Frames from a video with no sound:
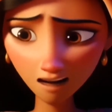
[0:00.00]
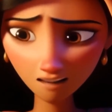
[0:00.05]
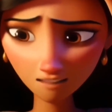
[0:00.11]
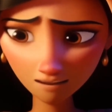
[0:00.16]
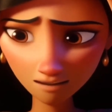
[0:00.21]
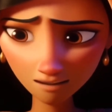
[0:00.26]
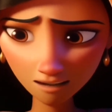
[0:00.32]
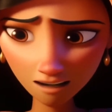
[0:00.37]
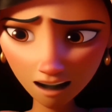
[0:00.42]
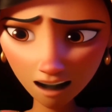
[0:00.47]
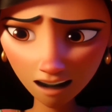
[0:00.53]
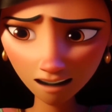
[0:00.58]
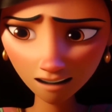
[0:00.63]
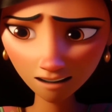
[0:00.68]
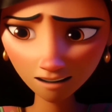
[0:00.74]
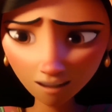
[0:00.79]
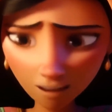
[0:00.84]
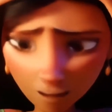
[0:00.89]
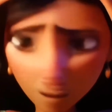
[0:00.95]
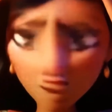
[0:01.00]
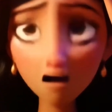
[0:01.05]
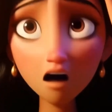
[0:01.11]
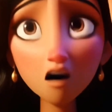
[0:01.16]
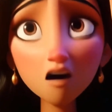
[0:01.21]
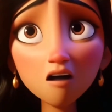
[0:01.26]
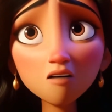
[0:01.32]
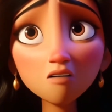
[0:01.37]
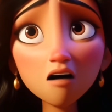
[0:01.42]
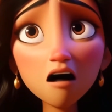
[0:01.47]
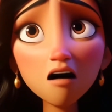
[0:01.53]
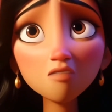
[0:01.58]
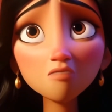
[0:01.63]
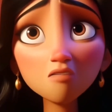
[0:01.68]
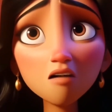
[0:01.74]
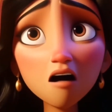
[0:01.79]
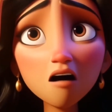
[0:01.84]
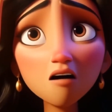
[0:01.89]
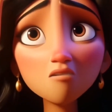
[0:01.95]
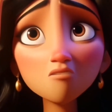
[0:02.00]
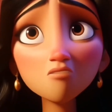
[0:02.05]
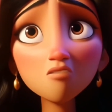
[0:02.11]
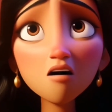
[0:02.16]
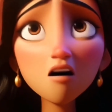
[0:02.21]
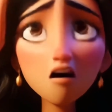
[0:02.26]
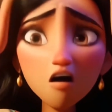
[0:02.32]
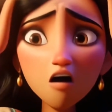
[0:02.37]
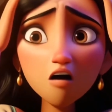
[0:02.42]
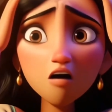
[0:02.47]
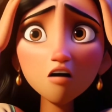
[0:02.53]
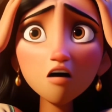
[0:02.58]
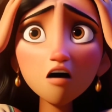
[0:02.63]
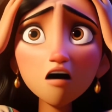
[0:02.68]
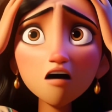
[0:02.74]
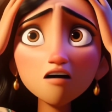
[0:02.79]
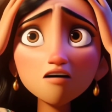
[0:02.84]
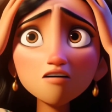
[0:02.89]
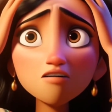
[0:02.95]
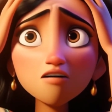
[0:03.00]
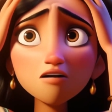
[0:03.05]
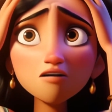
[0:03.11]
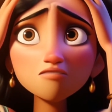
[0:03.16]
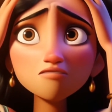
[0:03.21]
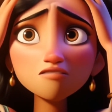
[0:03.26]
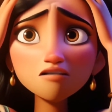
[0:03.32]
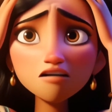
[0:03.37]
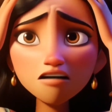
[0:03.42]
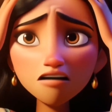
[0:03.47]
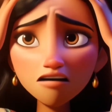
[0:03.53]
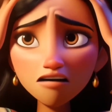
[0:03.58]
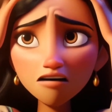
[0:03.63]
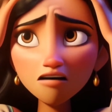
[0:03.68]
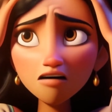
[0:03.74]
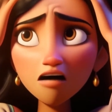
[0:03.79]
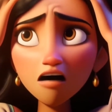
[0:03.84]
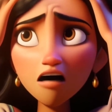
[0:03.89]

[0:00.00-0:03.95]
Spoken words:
were dismayed that he wanted to marry a Philistine, asking,